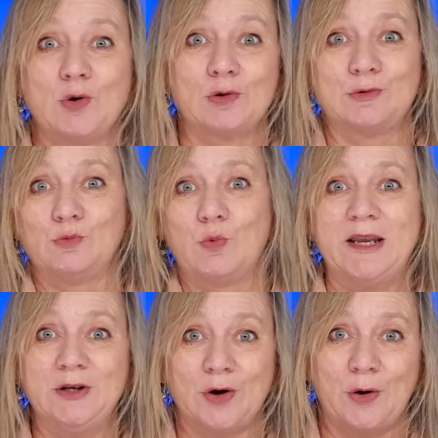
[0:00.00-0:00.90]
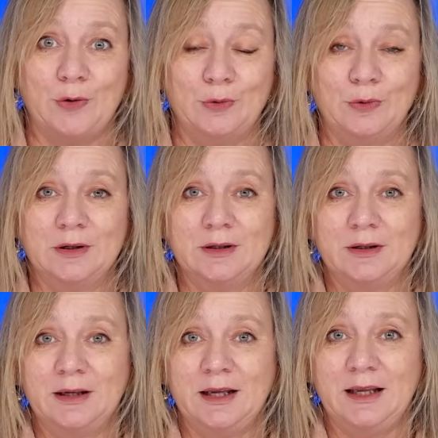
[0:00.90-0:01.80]
your window
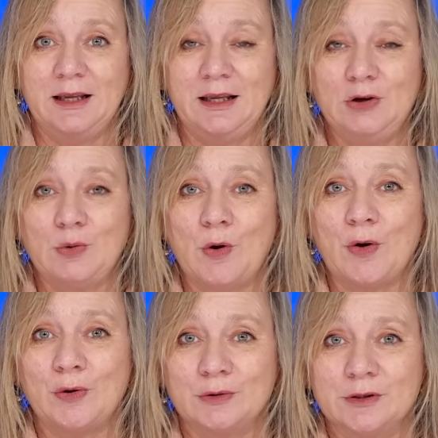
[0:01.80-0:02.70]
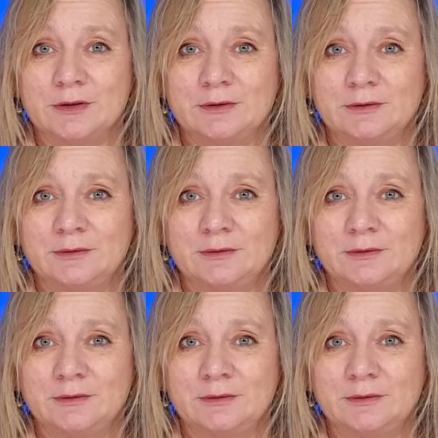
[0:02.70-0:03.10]
in your world.